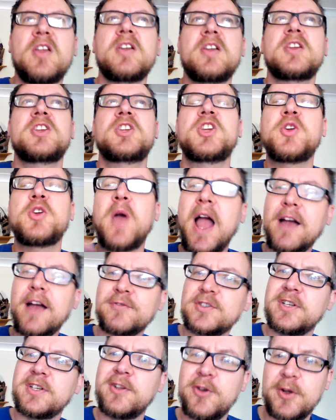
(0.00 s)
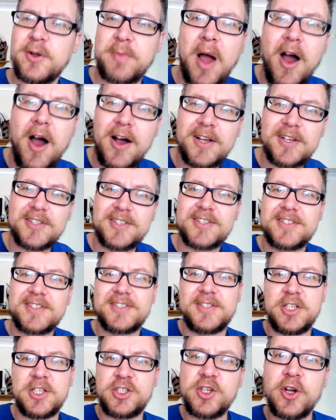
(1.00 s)
you have to look past
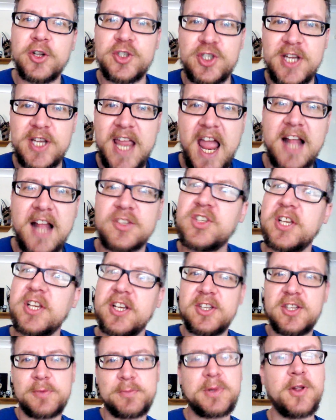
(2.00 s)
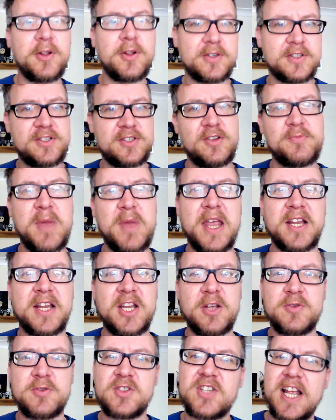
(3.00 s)
the dodgy acting and the plots that make no
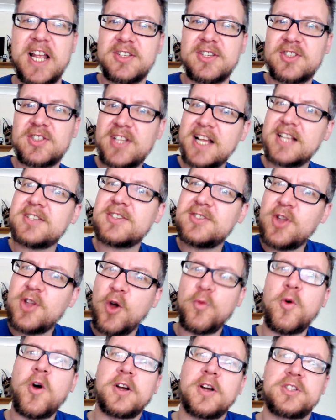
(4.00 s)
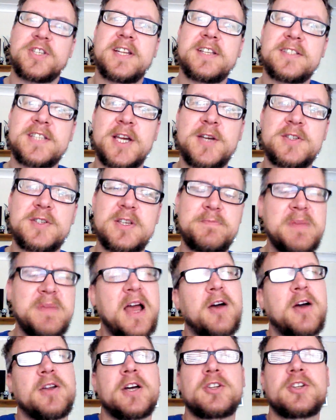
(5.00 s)
sense. That's not what Argento's
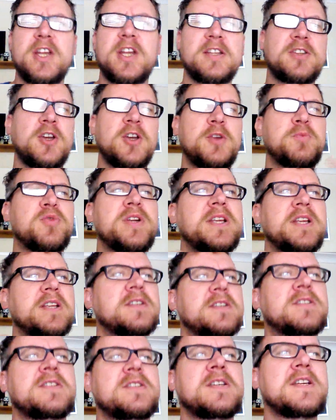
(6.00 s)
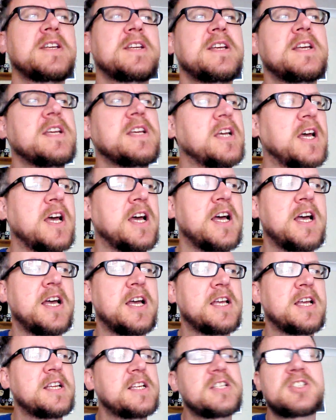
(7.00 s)
about. Argento brings
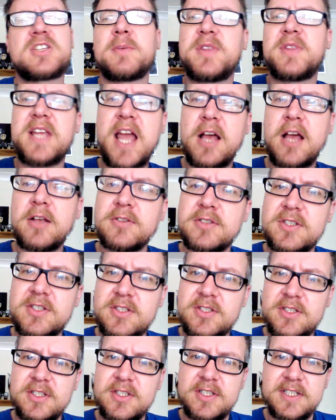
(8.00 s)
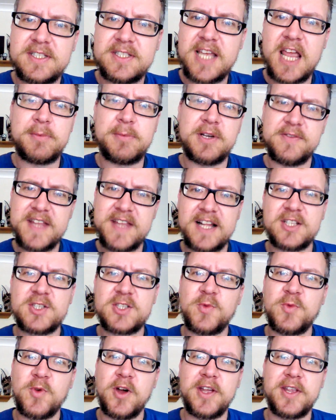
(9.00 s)
something else to the table, and that's
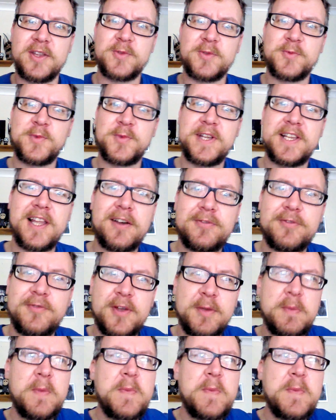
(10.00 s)
why we love him.